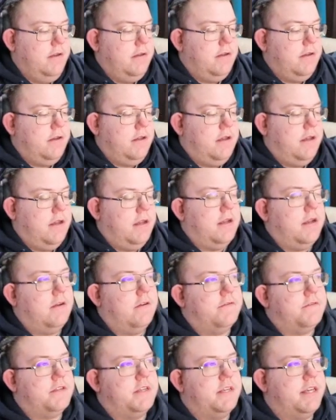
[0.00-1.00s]

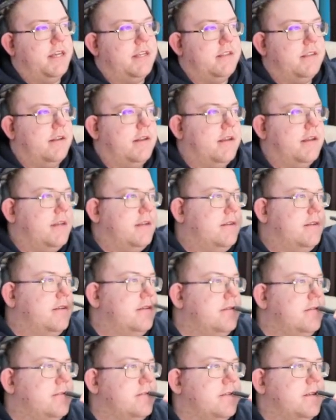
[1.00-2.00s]
obviously get delayed.
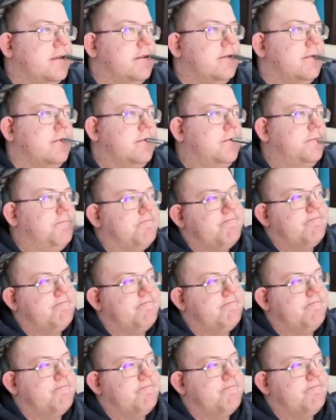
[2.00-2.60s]
So